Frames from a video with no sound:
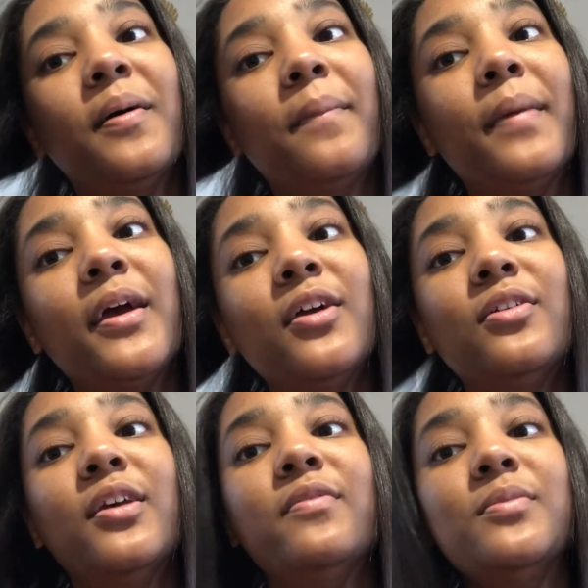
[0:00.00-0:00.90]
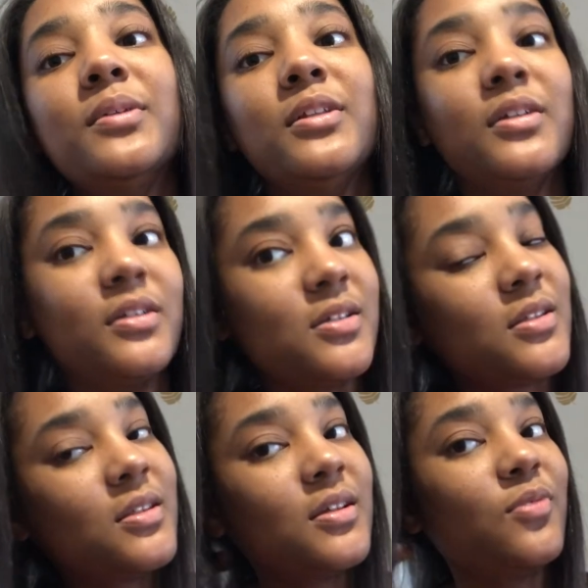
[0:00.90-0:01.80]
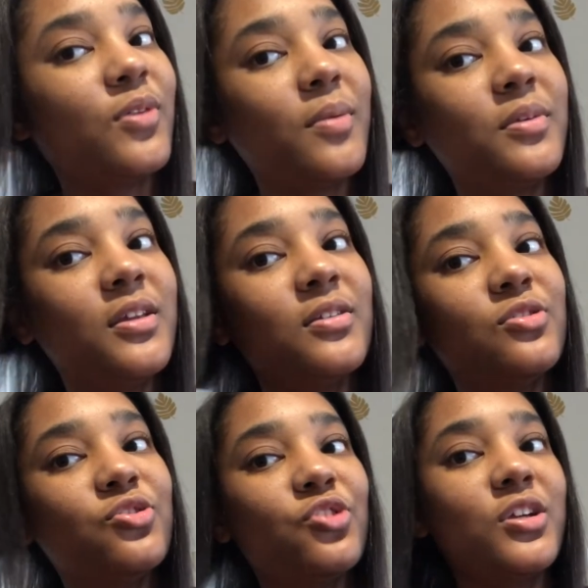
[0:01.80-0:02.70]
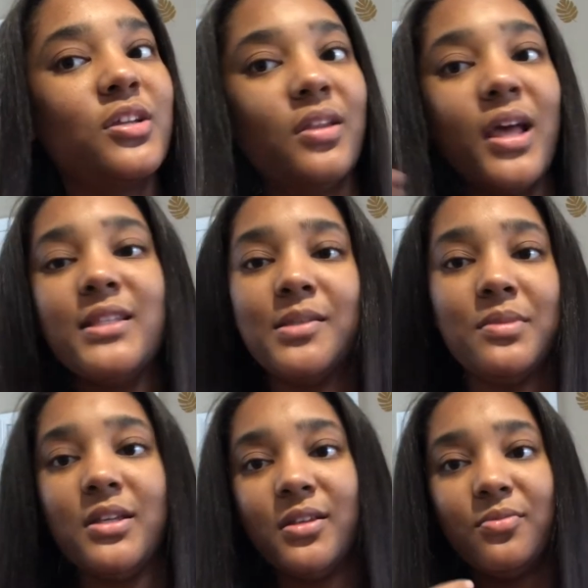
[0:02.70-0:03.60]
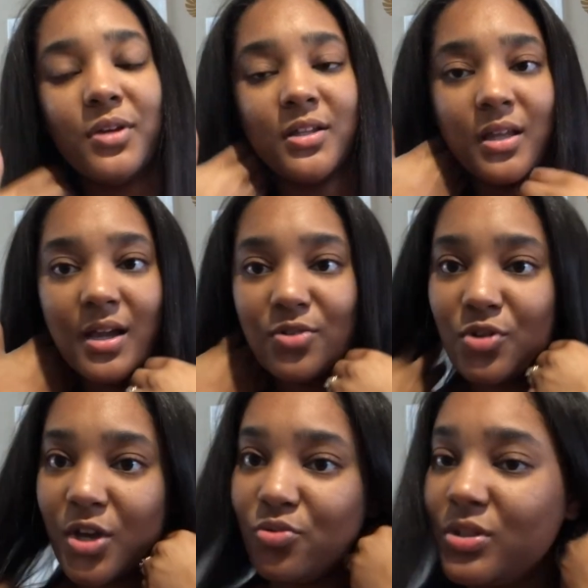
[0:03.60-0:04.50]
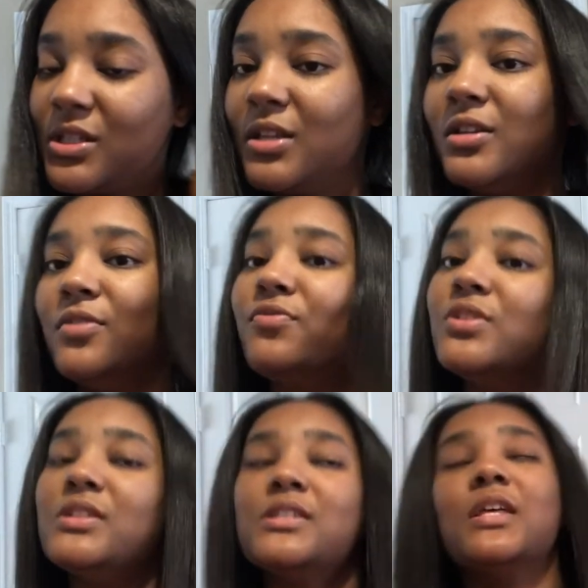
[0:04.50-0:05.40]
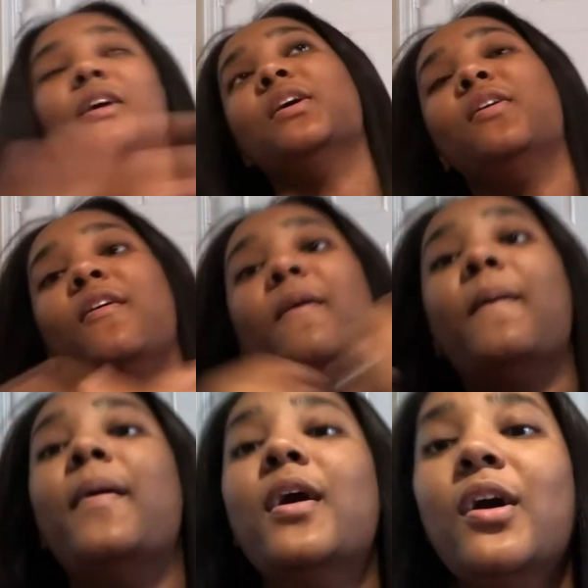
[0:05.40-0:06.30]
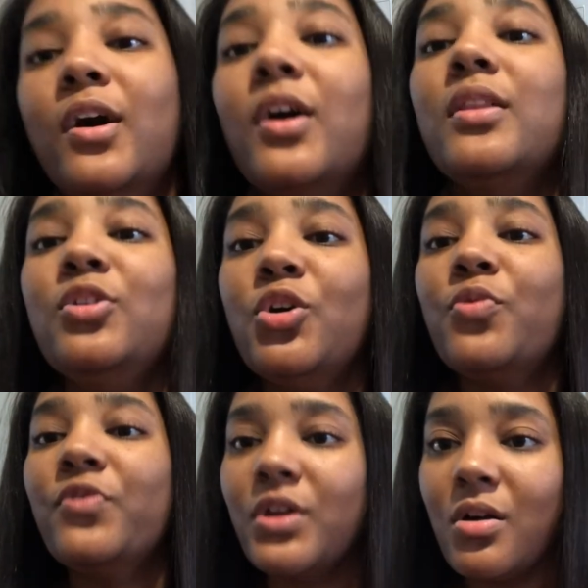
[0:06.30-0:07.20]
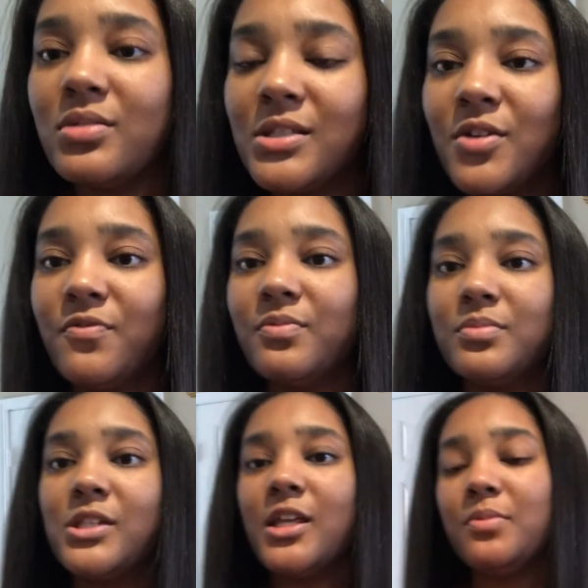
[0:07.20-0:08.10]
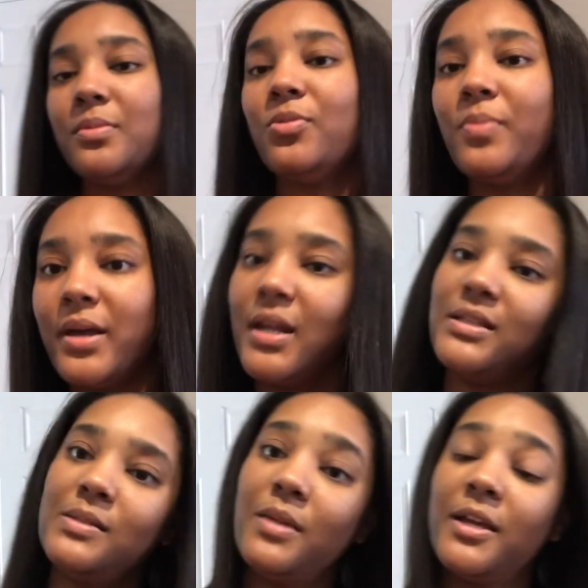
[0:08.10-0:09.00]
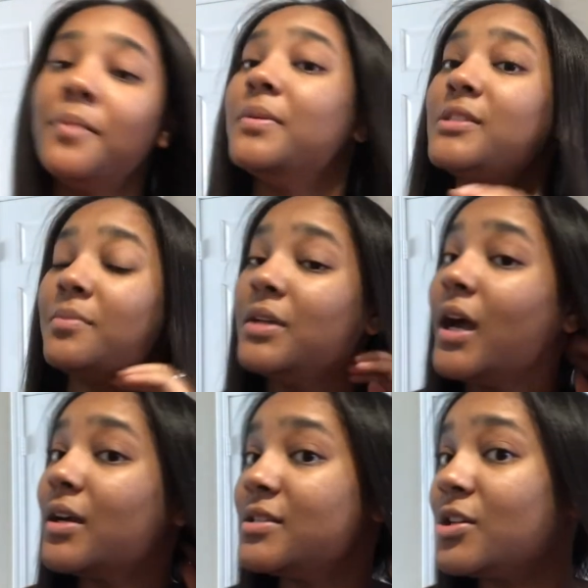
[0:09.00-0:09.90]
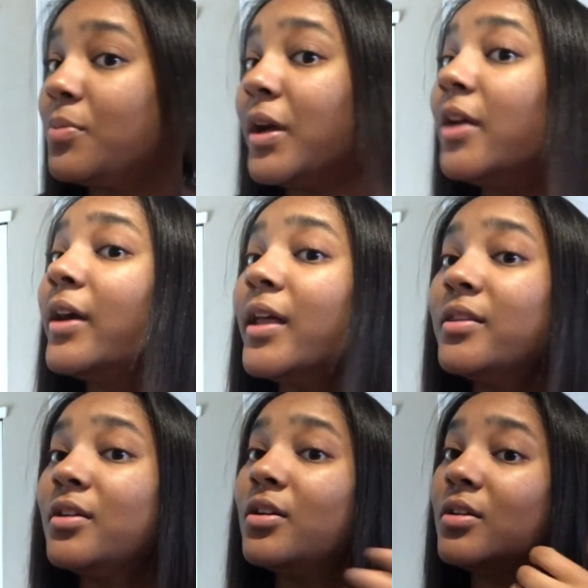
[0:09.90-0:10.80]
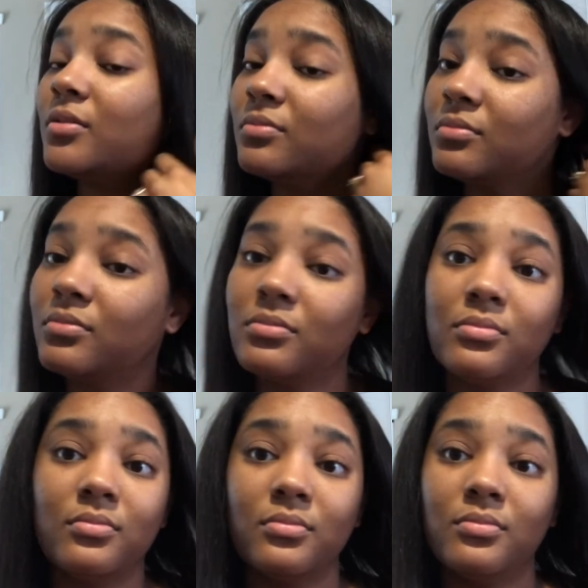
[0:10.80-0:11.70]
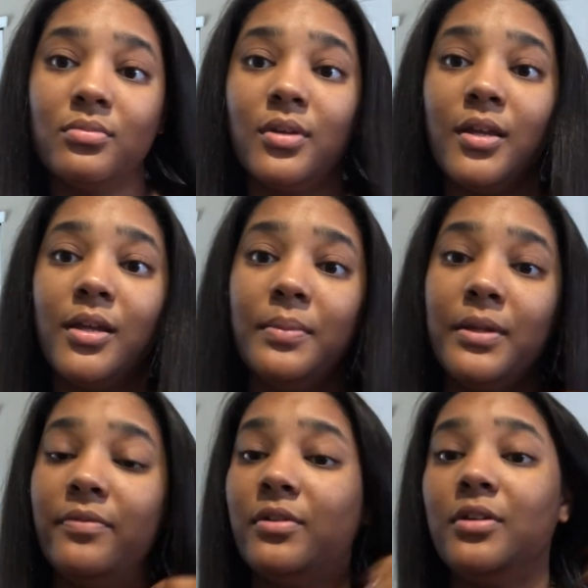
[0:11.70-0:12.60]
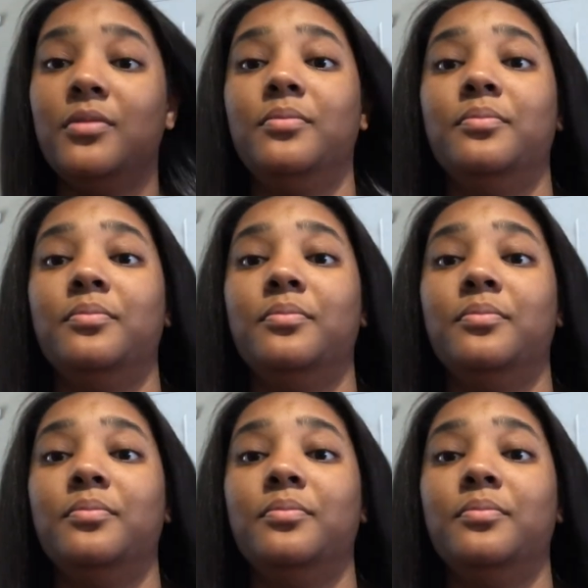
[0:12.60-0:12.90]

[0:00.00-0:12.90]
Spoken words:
my hair never be looking this thick when I be getting it straightened. Not to me anyway. Like, you know how you can tell a difference, you know, for your own self. To other people it might not seem like it, but to me I can tell my hair got thicker. And I'm loving it.